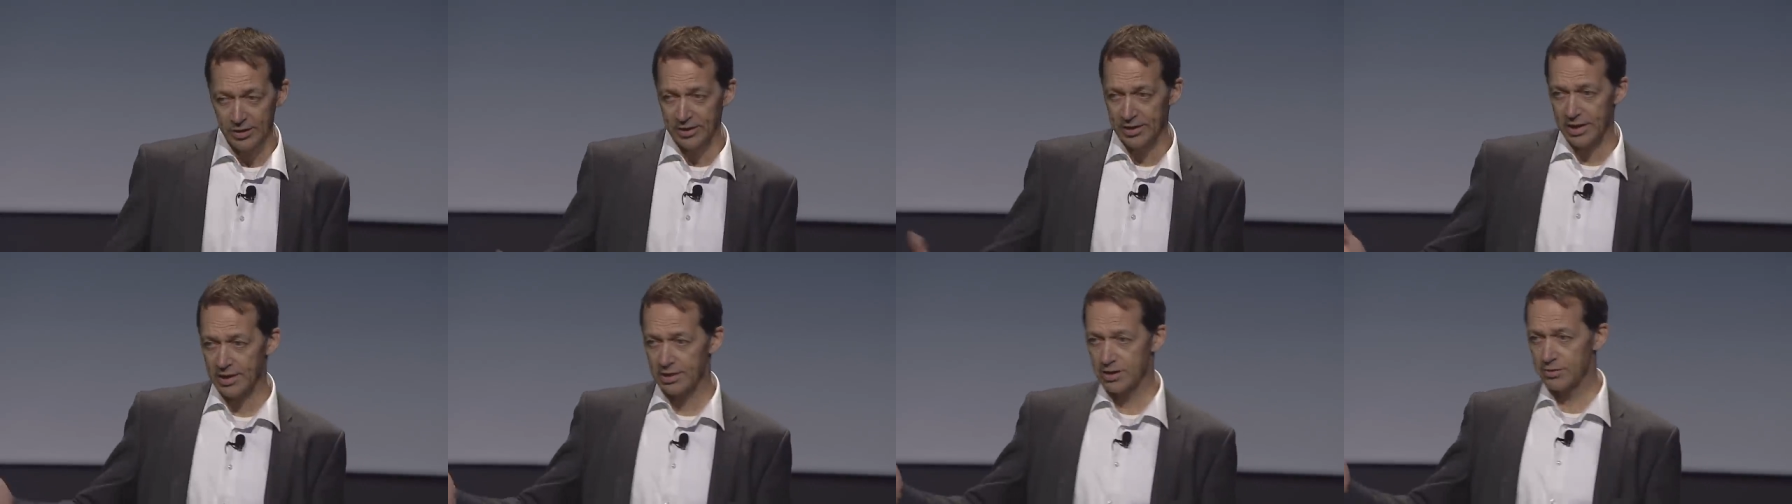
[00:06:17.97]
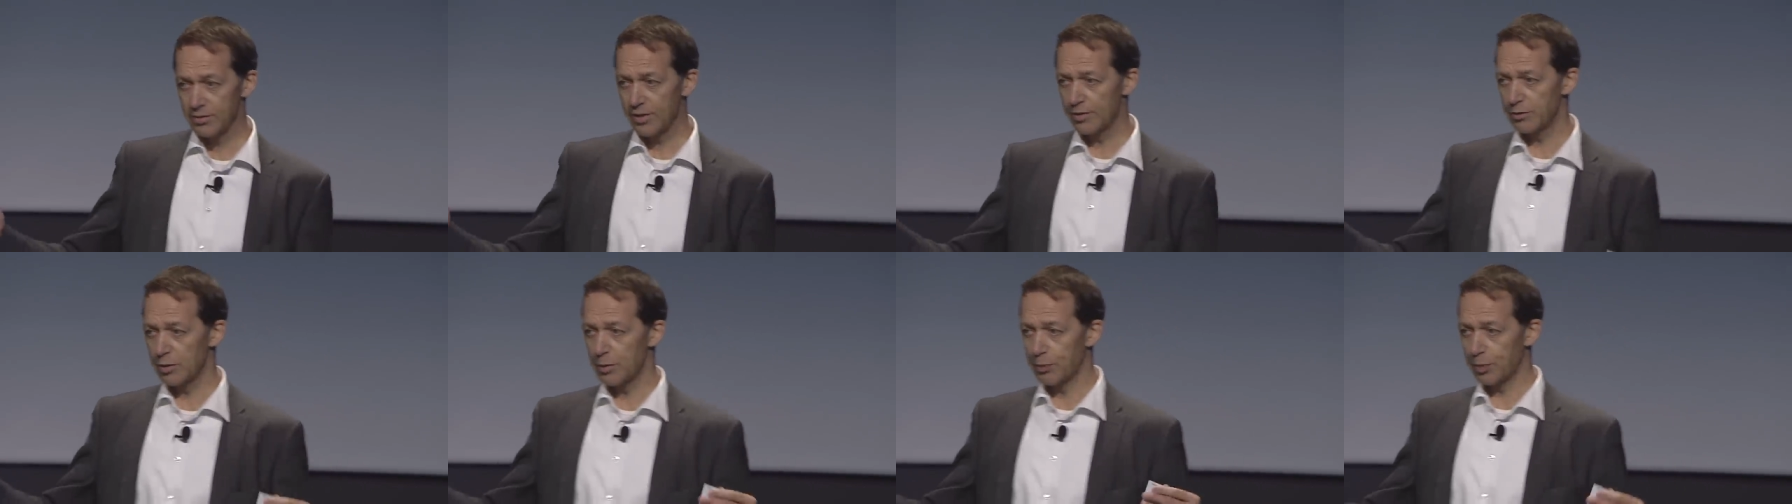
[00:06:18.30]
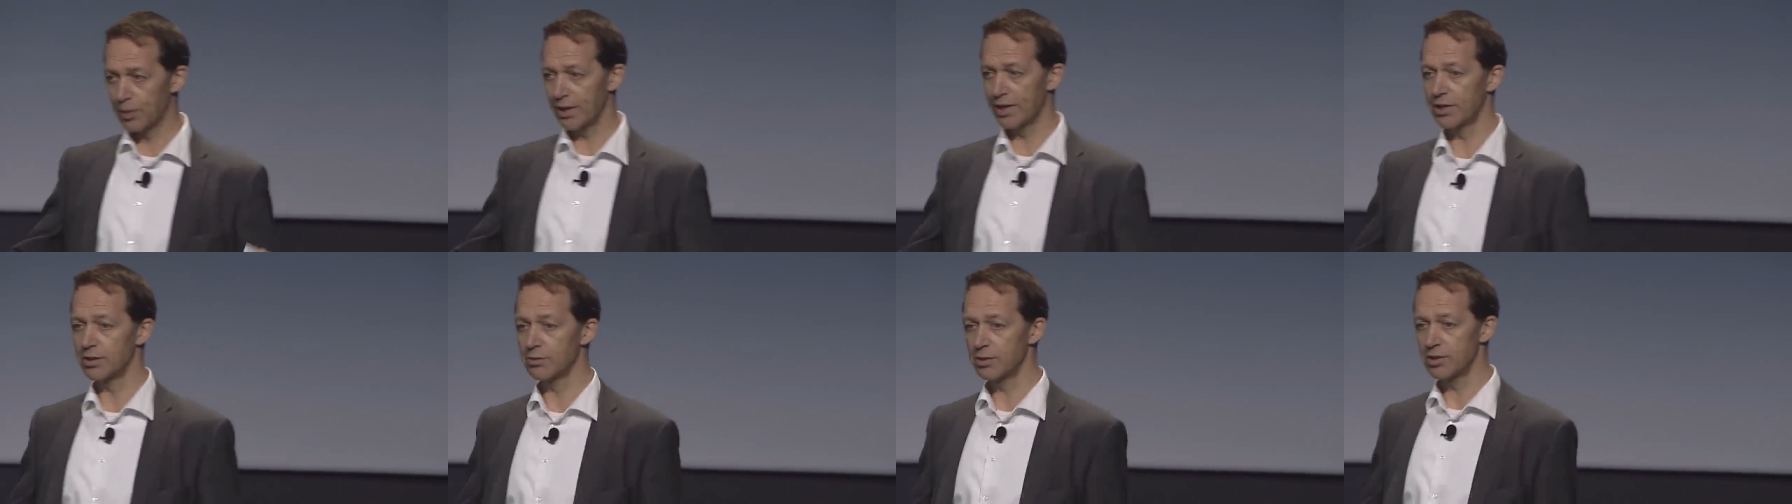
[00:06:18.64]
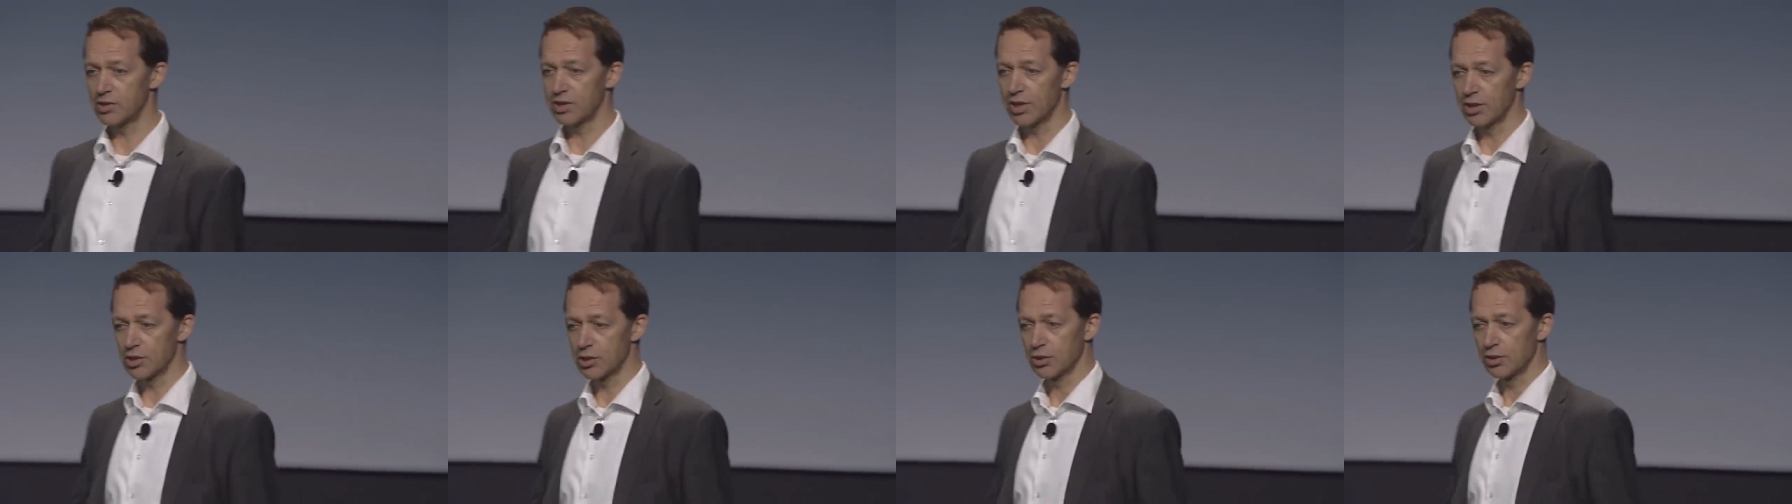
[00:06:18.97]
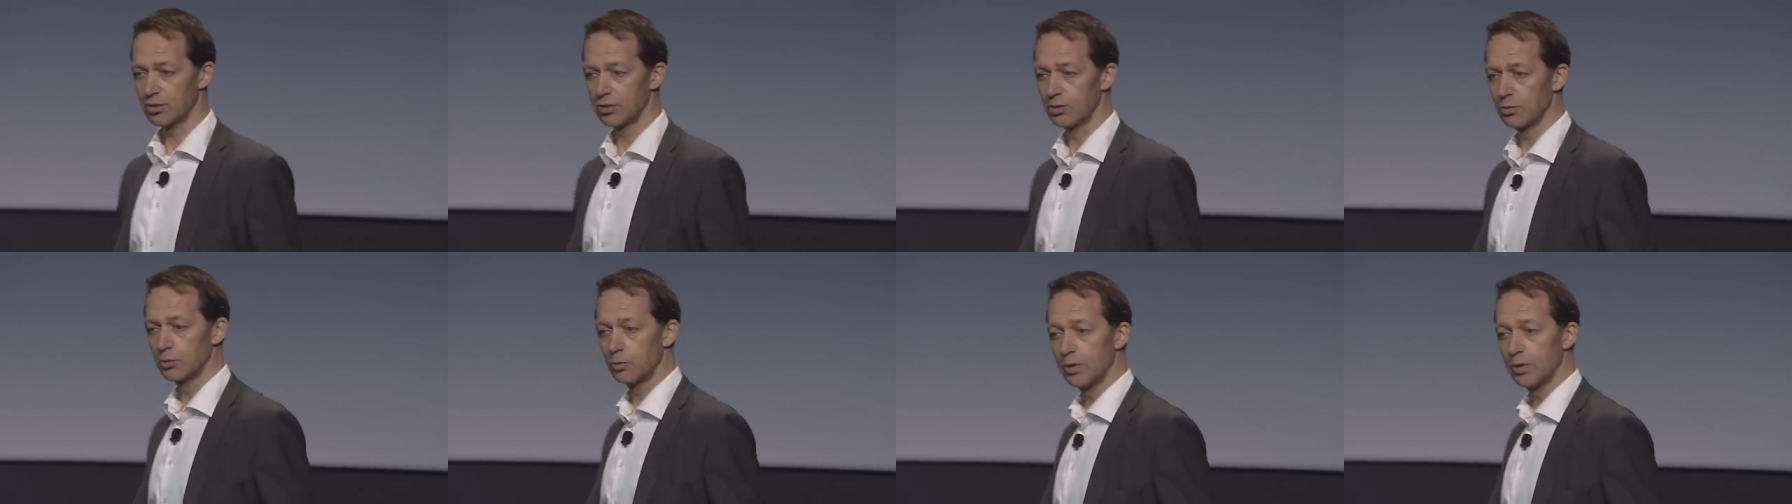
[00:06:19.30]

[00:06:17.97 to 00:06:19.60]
the end of every plenary session,